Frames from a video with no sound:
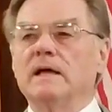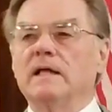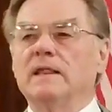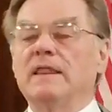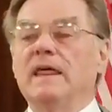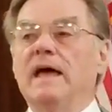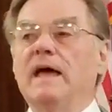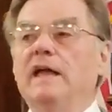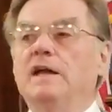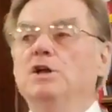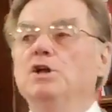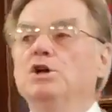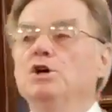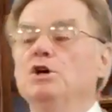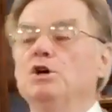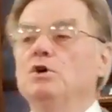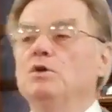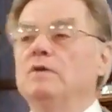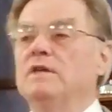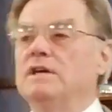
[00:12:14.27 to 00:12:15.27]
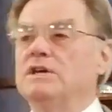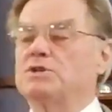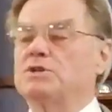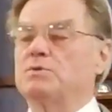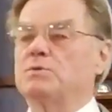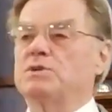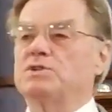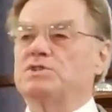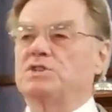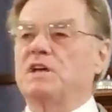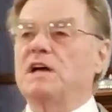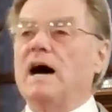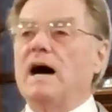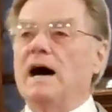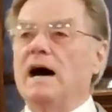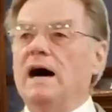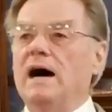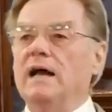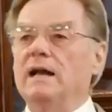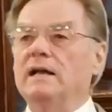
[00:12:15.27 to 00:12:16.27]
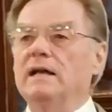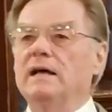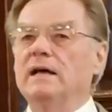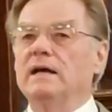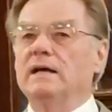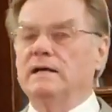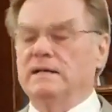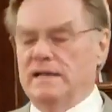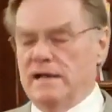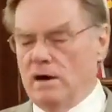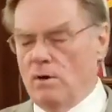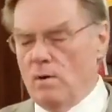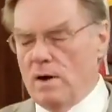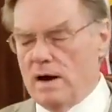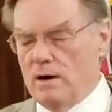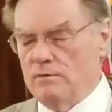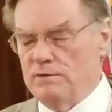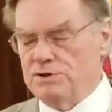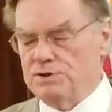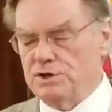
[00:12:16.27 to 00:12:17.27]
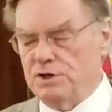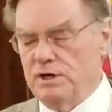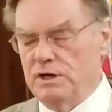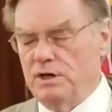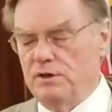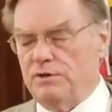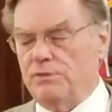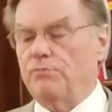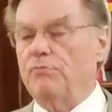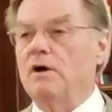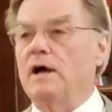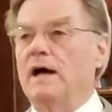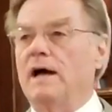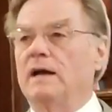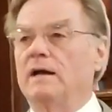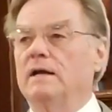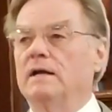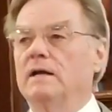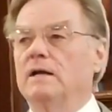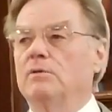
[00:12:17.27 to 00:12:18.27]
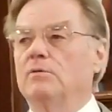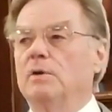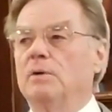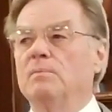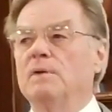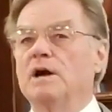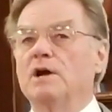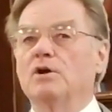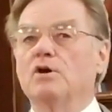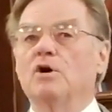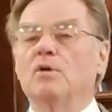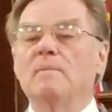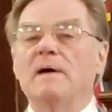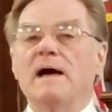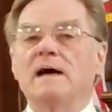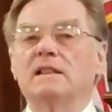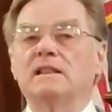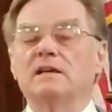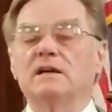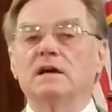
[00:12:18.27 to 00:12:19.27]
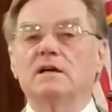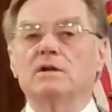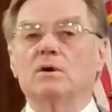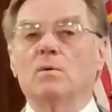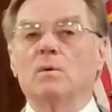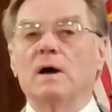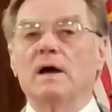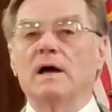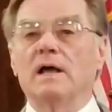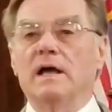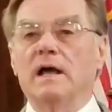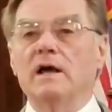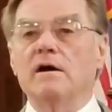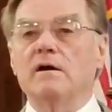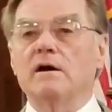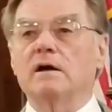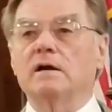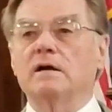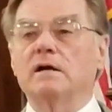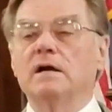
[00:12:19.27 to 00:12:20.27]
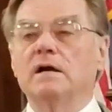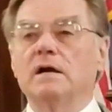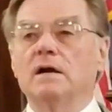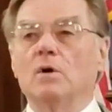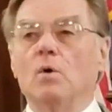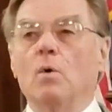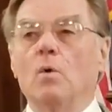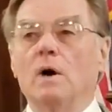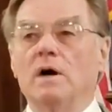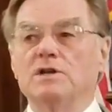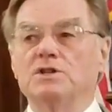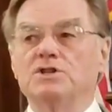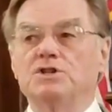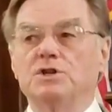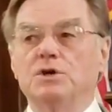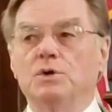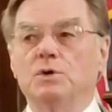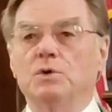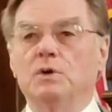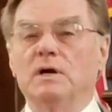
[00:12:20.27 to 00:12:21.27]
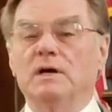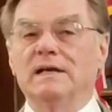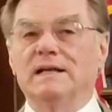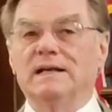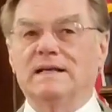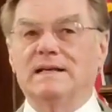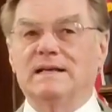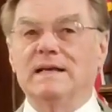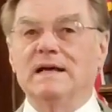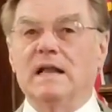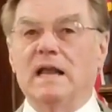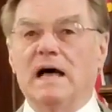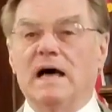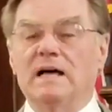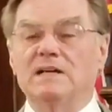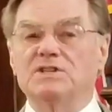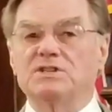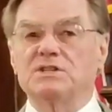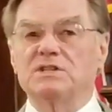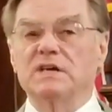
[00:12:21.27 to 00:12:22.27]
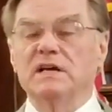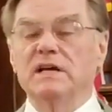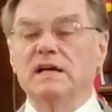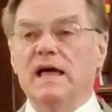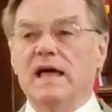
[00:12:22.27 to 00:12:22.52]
They knew this was God. Now, what was the threat? We better go back the other way. Herod wants to kill us.